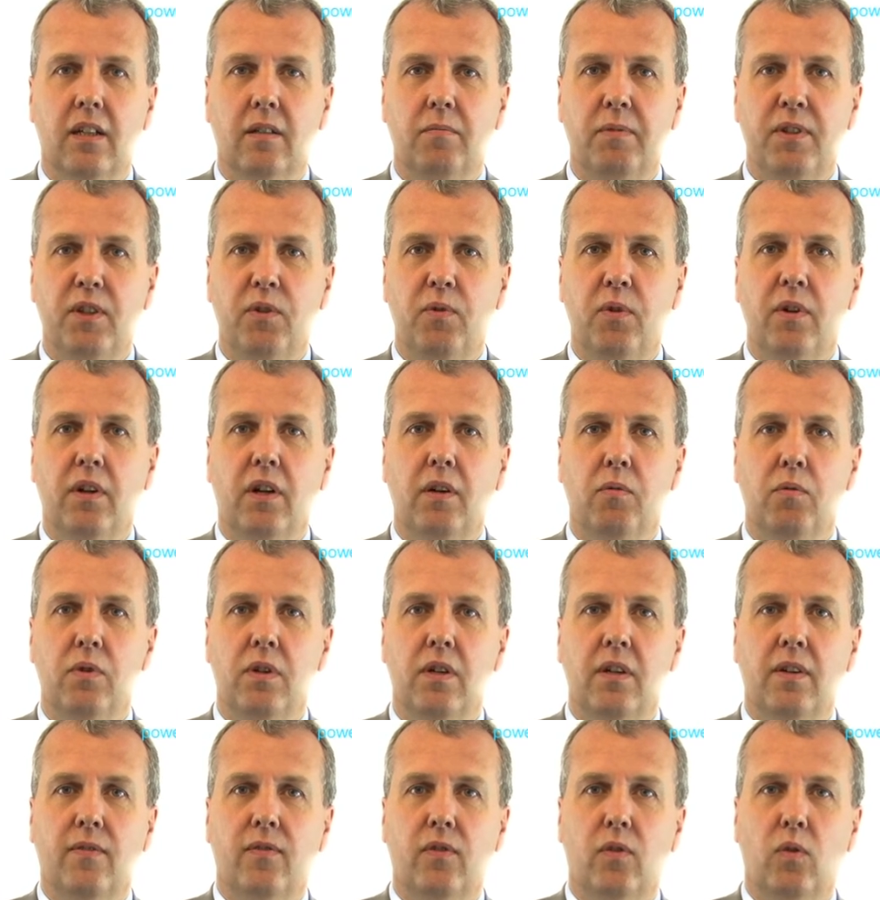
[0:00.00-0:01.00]
We do a lot of
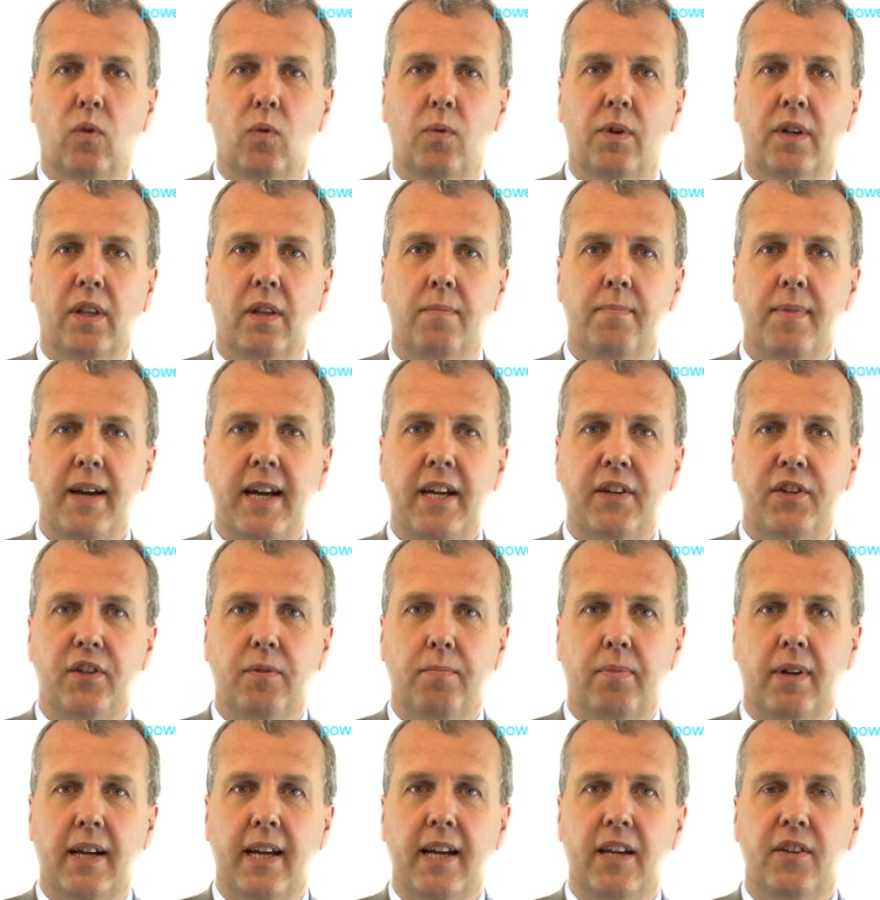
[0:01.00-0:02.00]
work for one of the major
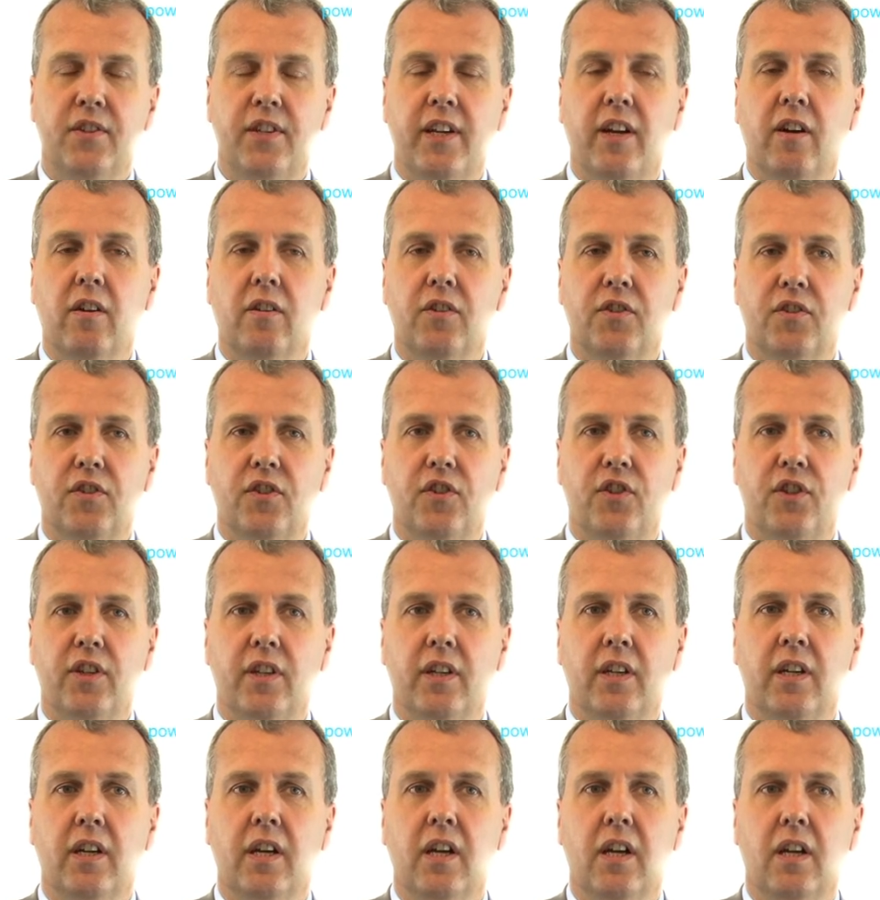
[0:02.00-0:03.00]
players in Gloucestershire